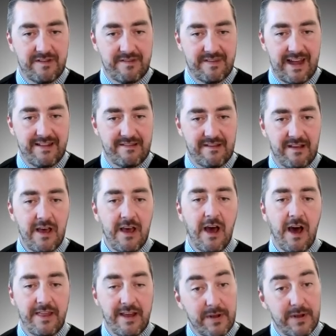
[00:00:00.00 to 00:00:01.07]
Because that's,
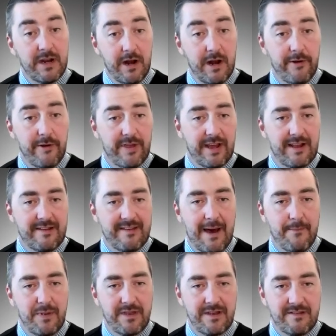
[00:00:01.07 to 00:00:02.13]
I think, been another thing that's
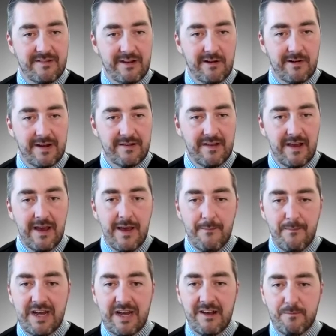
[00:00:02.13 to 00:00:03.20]
happened this year is
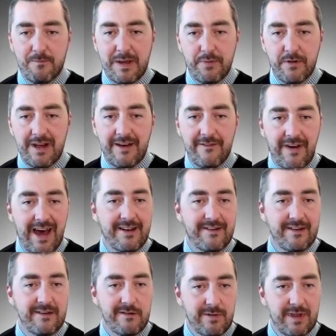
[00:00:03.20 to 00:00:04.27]
because people have had
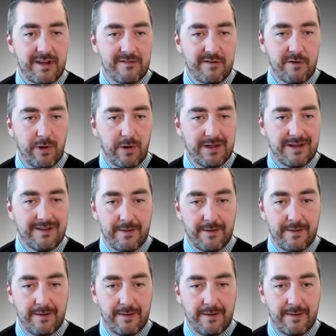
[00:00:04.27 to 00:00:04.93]
to do things so quickly,